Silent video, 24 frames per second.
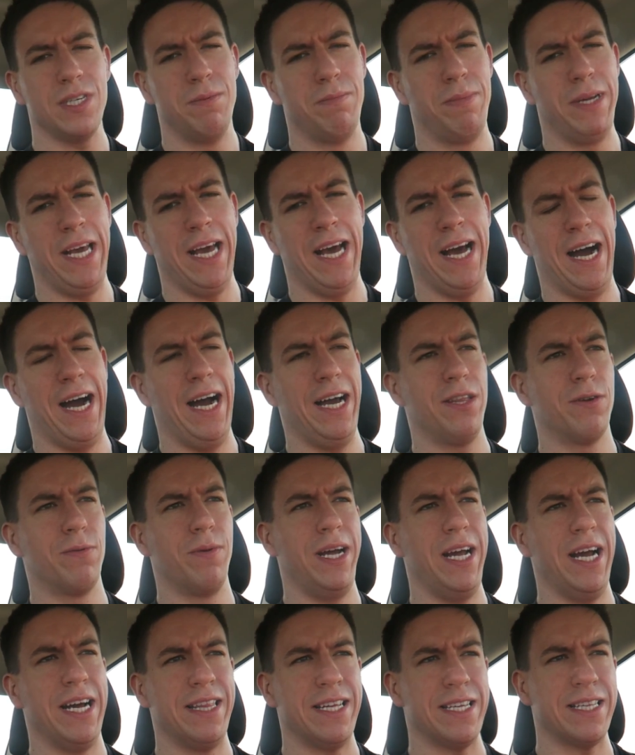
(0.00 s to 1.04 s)
But yeah, either
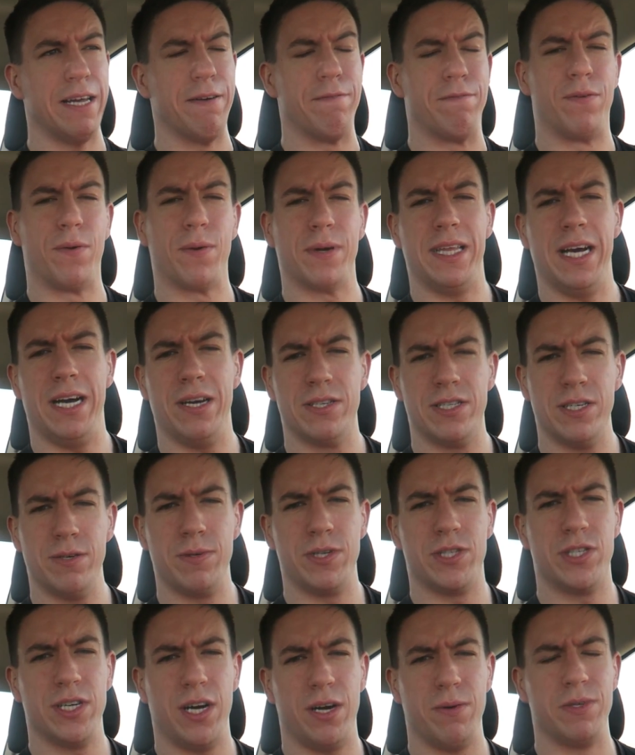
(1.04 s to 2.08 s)
way, I think that fourth house that
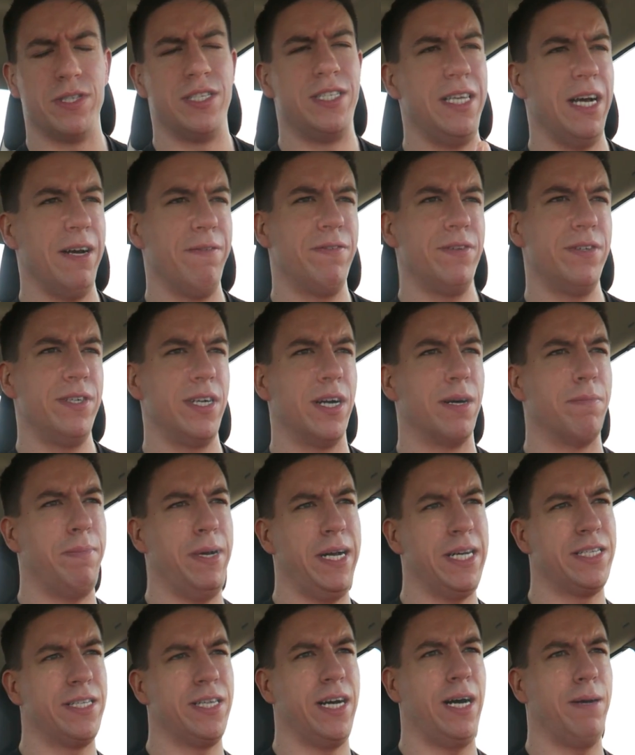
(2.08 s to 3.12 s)
we saw was definitely our
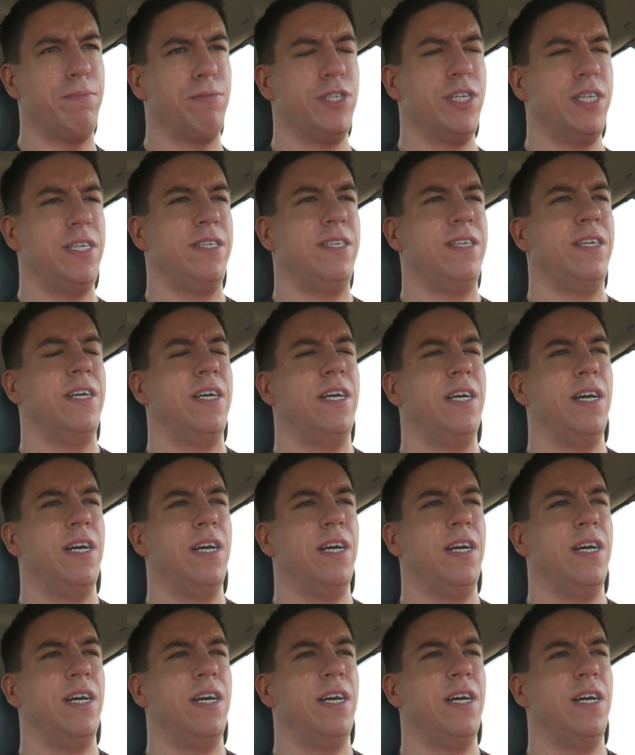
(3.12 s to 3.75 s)
best option.